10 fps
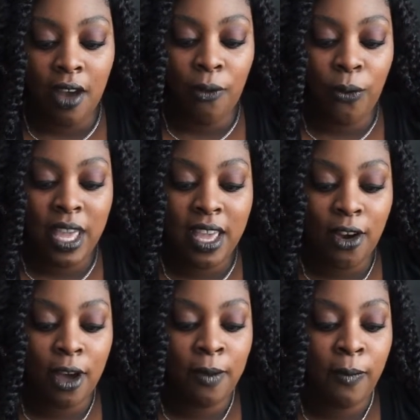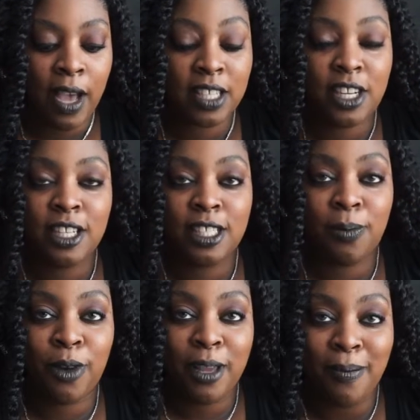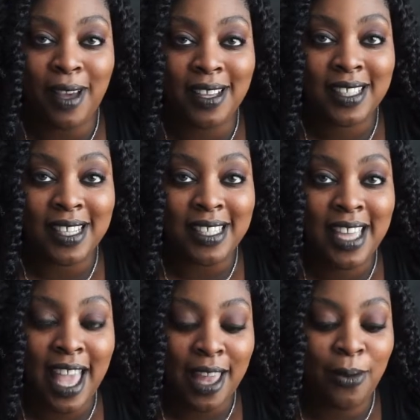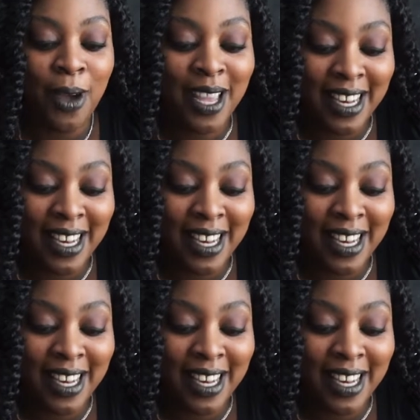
We unboxed her Supreme box and she had one